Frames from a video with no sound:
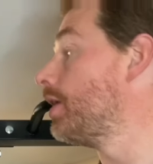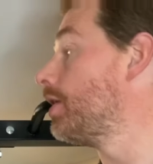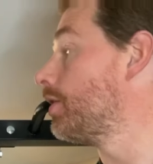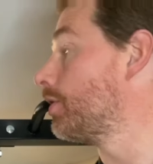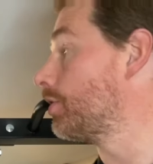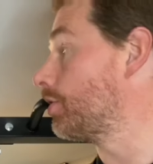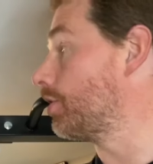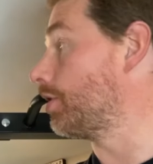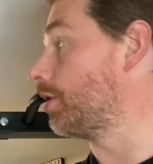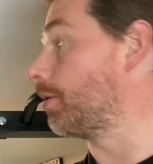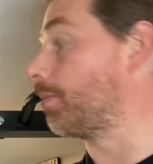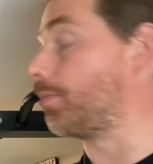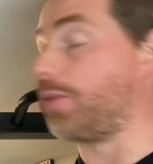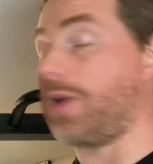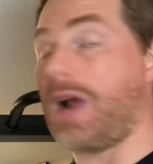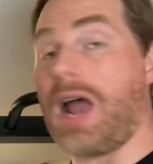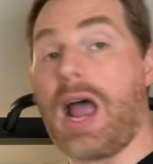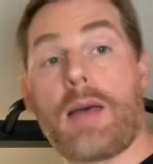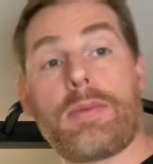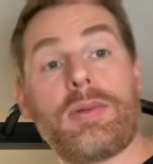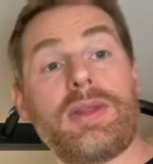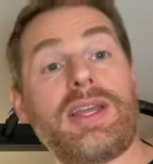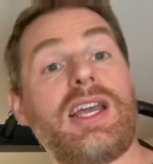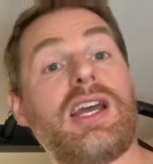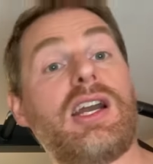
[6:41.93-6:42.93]
So you're
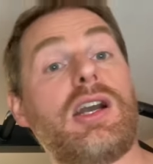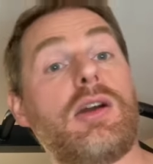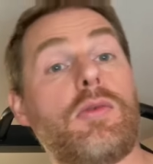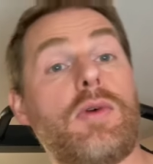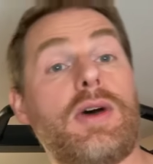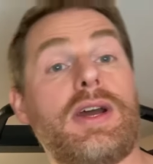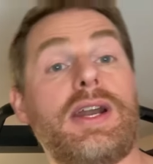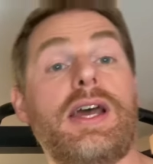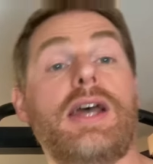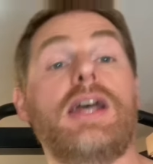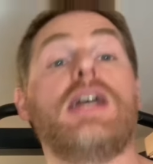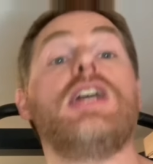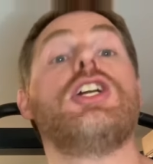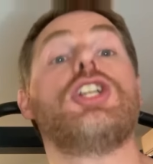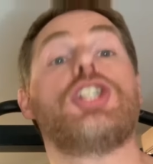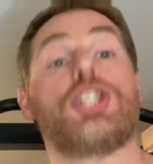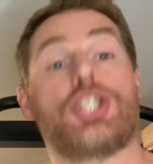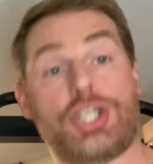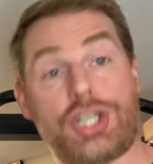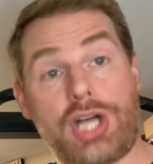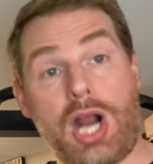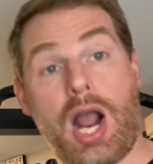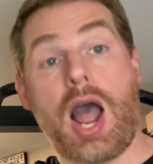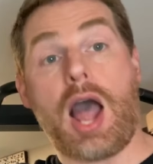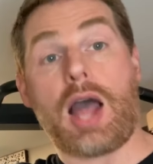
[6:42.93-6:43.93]
probably gonna wanna
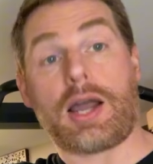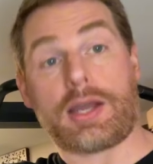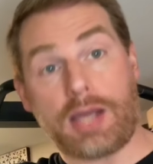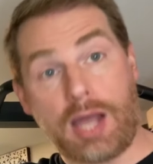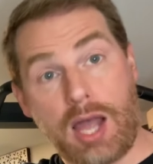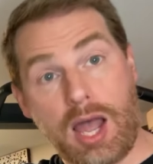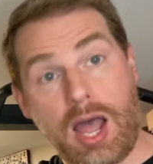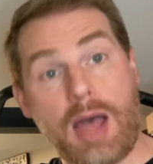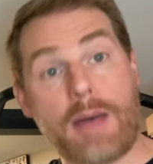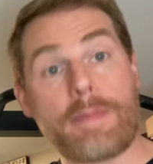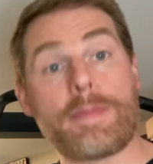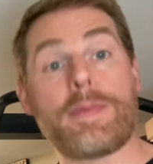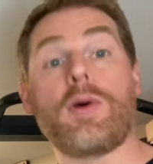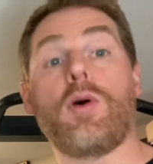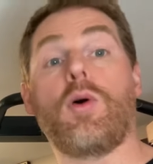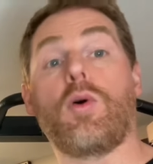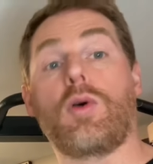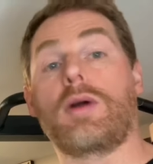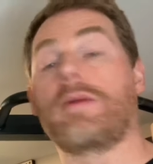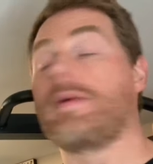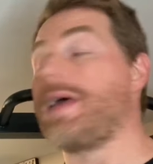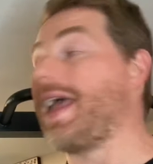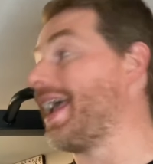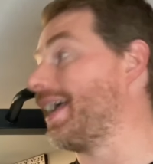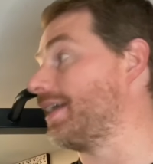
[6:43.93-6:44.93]
chalk up
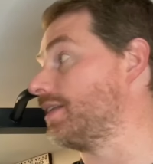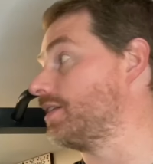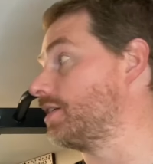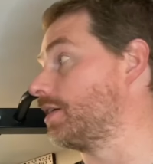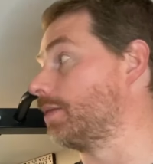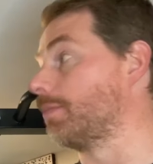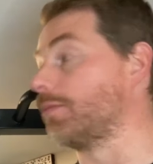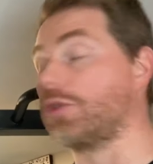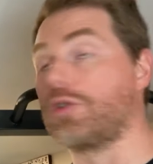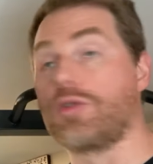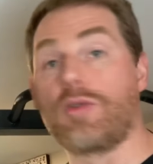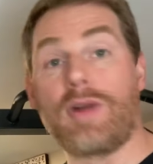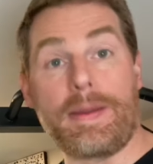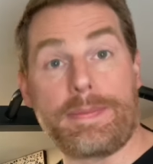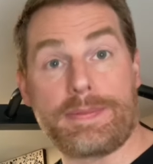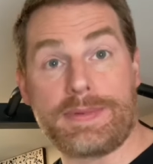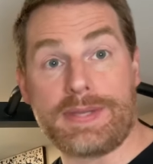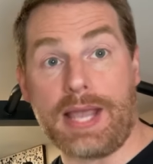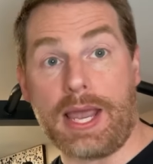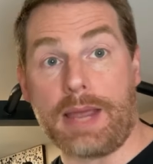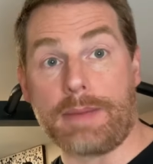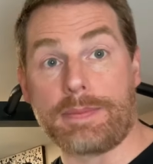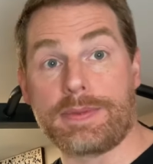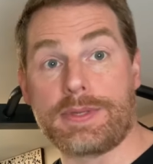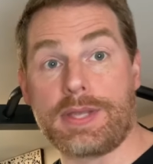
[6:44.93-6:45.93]
or add some grip
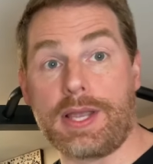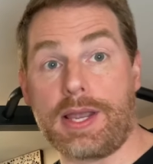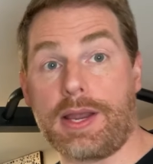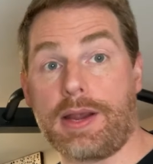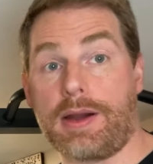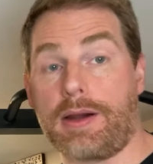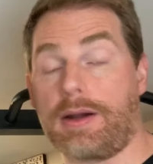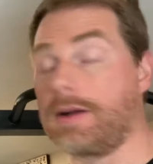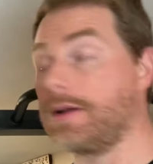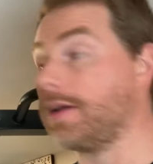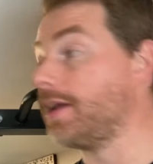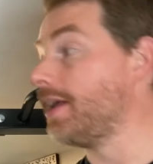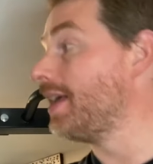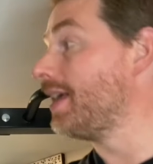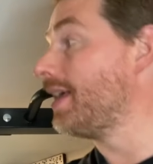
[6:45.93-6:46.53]
tape to here.